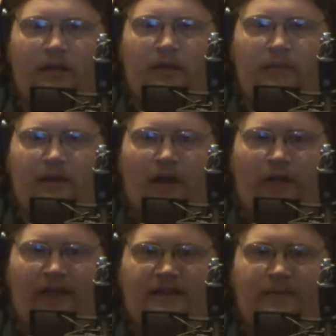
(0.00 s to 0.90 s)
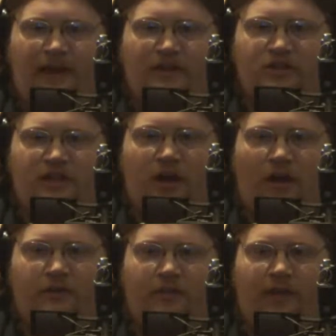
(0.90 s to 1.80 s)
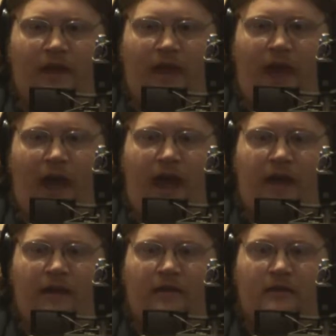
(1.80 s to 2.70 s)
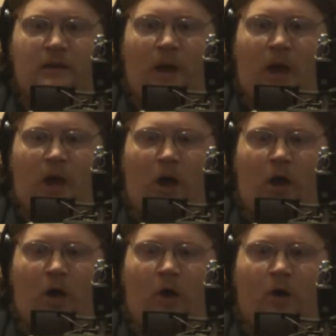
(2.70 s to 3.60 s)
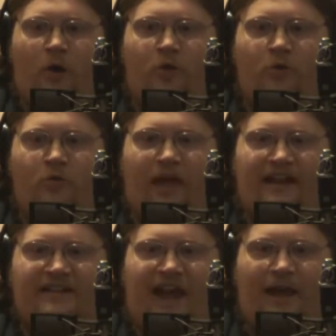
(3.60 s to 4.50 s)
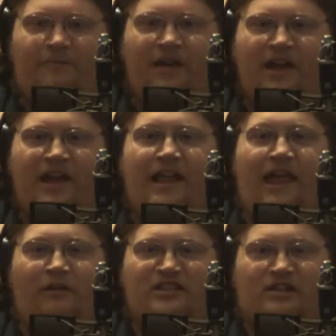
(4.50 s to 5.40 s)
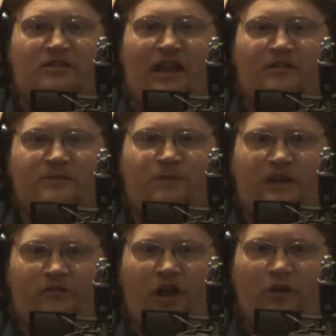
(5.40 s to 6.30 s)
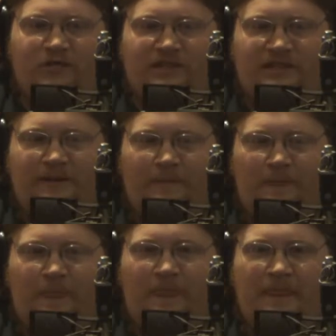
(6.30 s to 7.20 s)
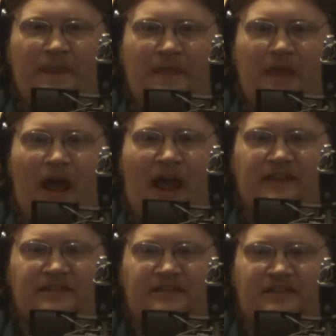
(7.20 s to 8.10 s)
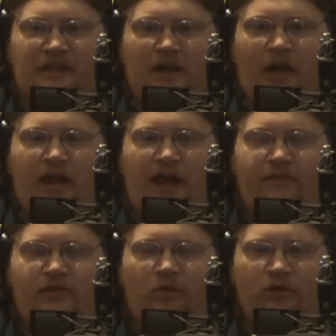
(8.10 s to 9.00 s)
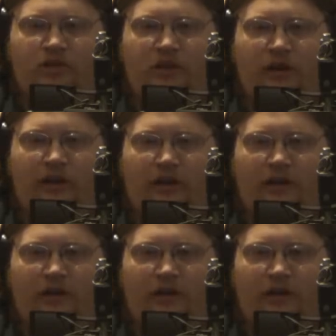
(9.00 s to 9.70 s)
There we go. That time I actually got the thing. Oh, that time that was that was pretty close. Nice. Oh yeah, I have a torch, don't